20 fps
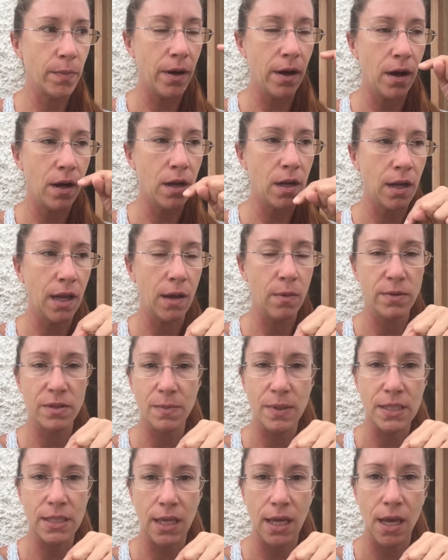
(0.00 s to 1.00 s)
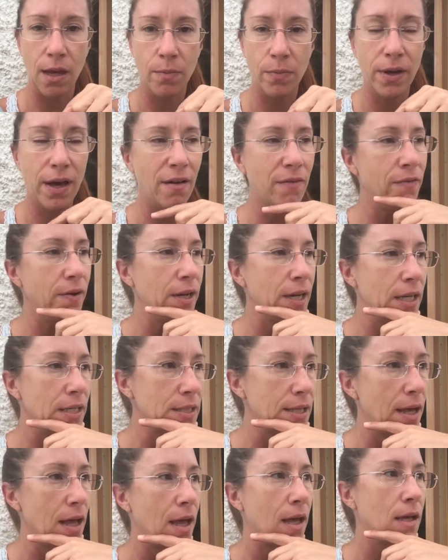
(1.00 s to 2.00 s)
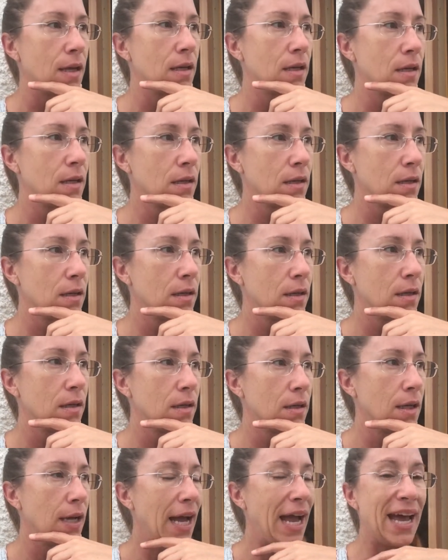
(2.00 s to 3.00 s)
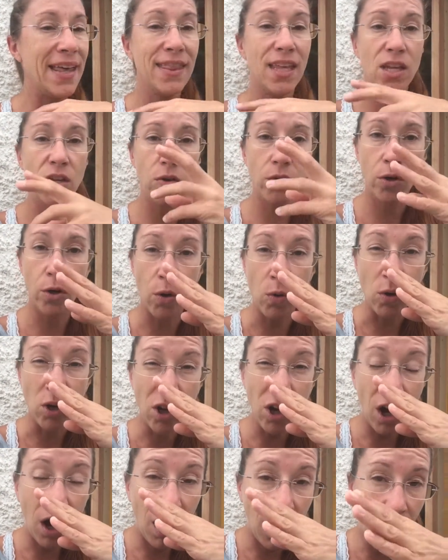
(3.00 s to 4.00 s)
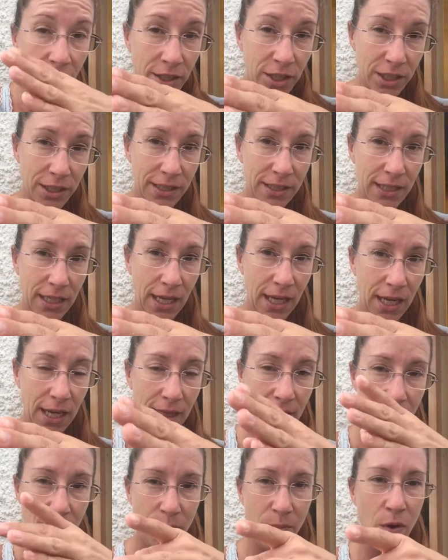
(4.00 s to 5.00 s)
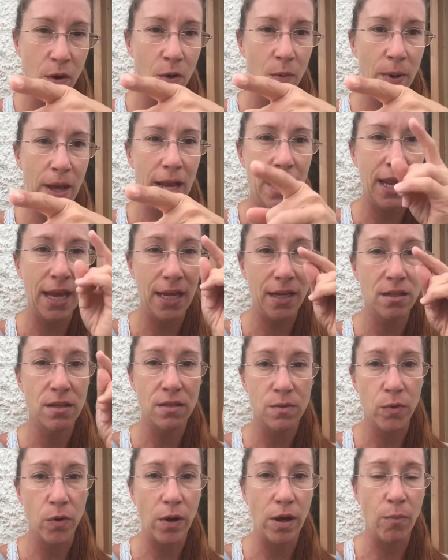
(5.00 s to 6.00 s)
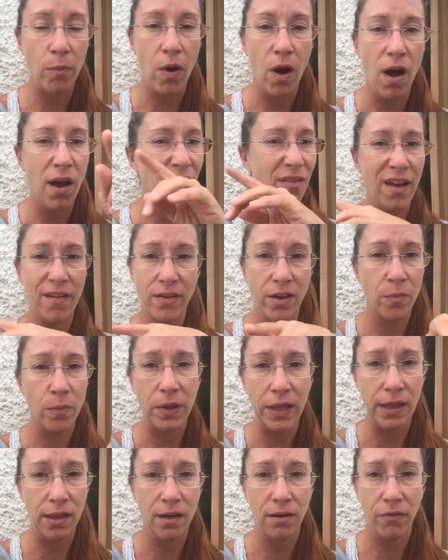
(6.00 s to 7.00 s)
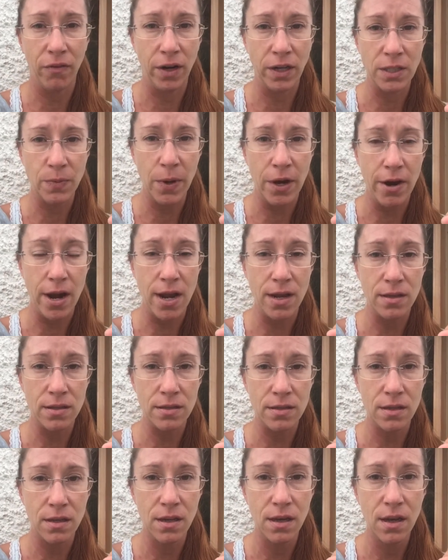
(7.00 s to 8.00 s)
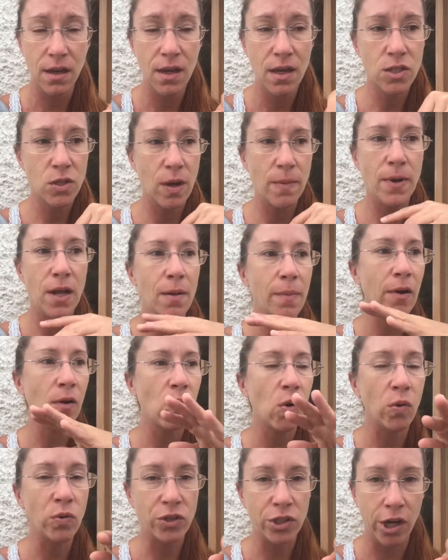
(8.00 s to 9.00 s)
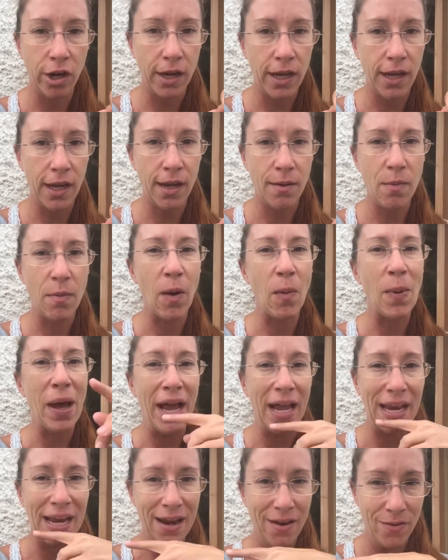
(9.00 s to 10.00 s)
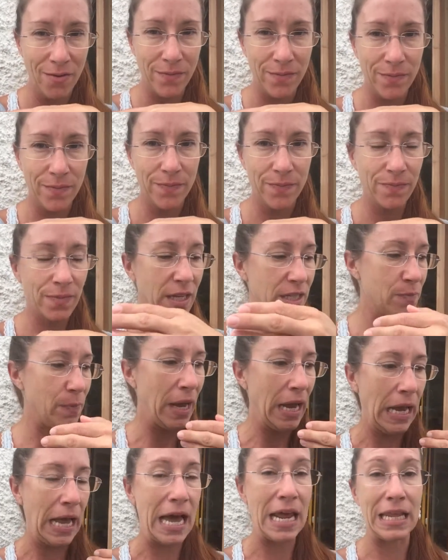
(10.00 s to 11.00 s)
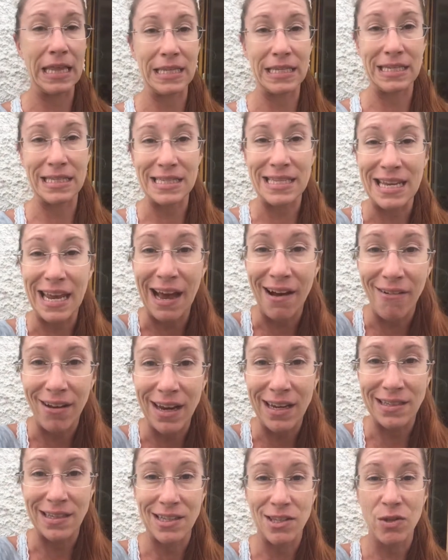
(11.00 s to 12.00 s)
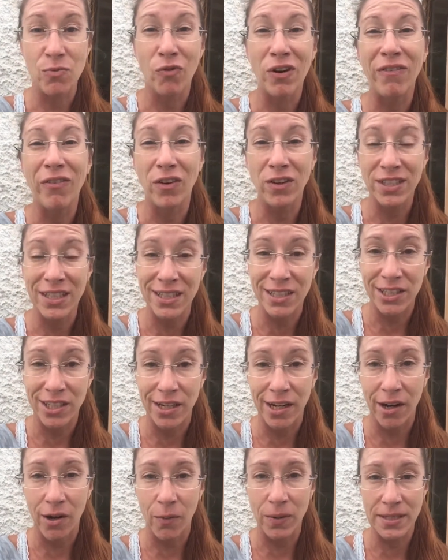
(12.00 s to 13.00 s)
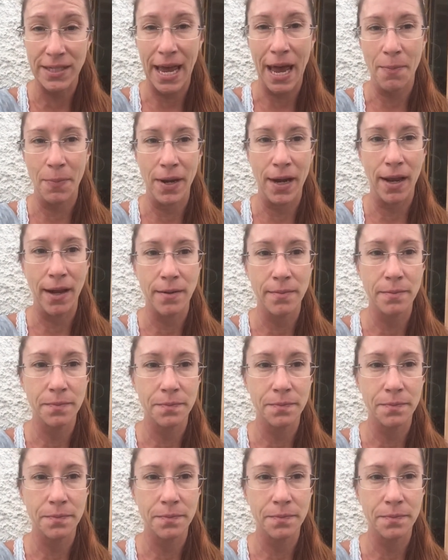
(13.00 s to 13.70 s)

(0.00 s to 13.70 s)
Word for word: pot, it helps me sleep. How funny is that? And then you go consciously in that moment into smoking pot, you'll have a completely different experience. So I'm not about cold turkey, I'm about backing out. Let's back out of this, see how it is. Let's reverse engineer what's happening.